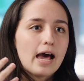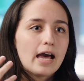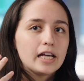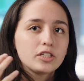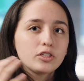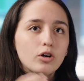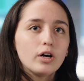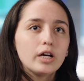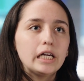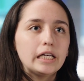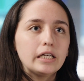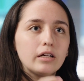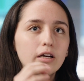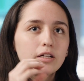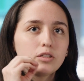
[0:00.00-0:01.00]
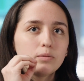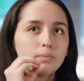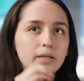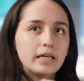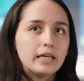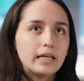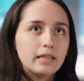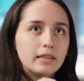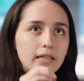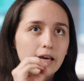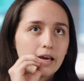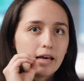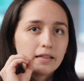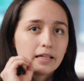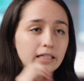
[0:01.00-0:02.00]
it's going to be
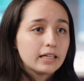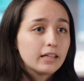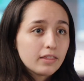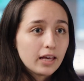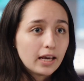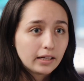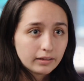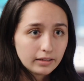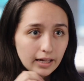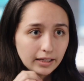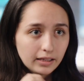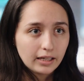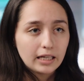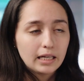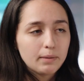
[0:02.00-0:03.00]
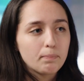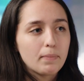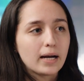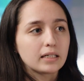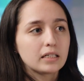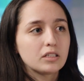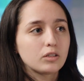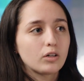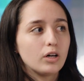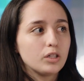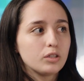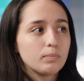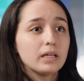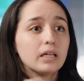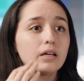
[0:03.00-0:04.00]
the key thing, like the key impact is going
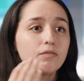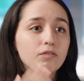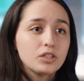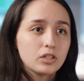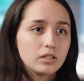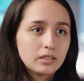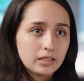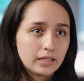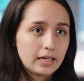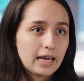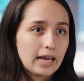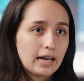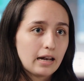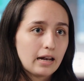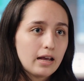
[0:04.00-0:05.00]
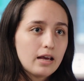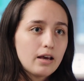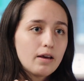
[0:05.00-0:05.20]
to be in efficiency and